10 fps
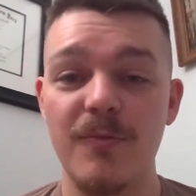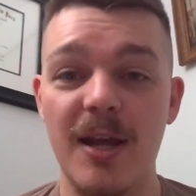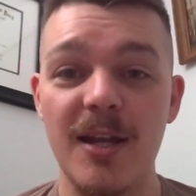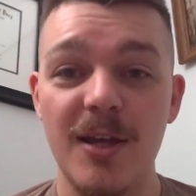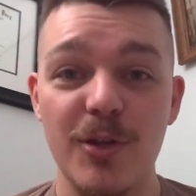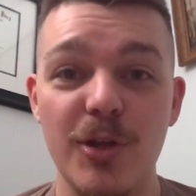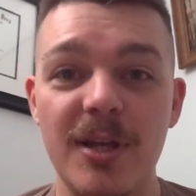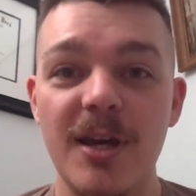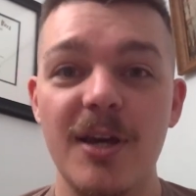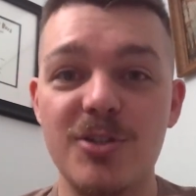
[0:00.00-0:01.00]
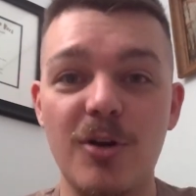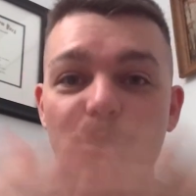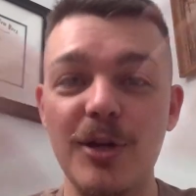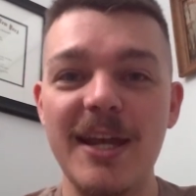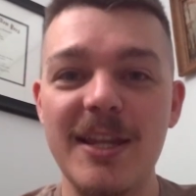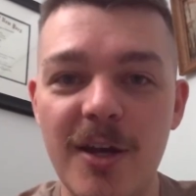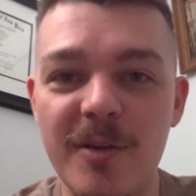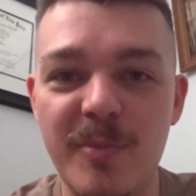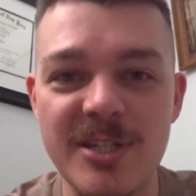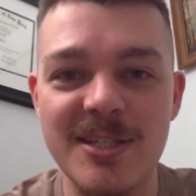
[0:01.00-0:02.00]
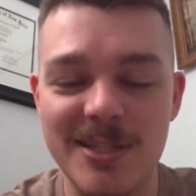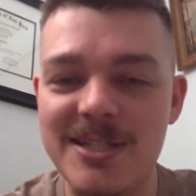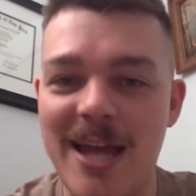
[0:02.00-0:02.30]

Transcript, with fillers: Right? Start looking at the other businesses.